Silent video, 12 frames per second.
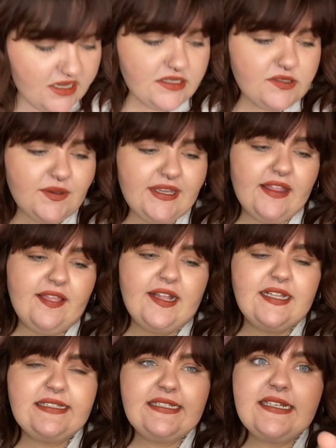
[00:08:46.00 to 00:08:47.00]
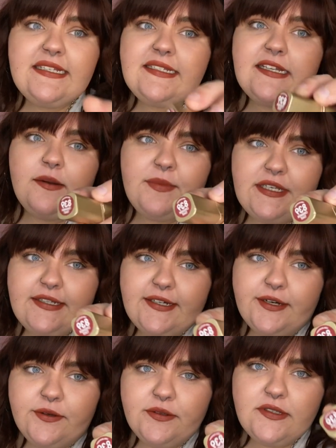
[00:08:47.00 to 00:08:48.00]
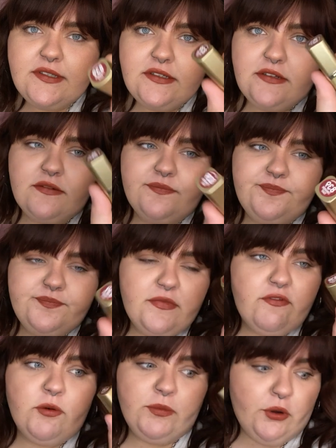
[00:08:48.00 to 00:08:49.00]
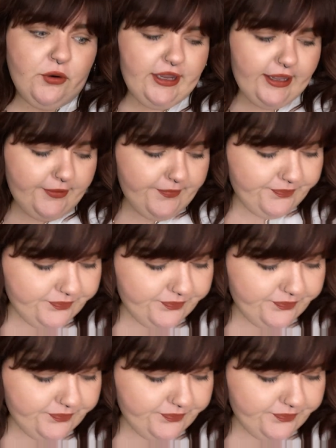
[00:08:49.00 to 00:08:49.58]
So again, that's Cinnamon Toast from L'Oreal.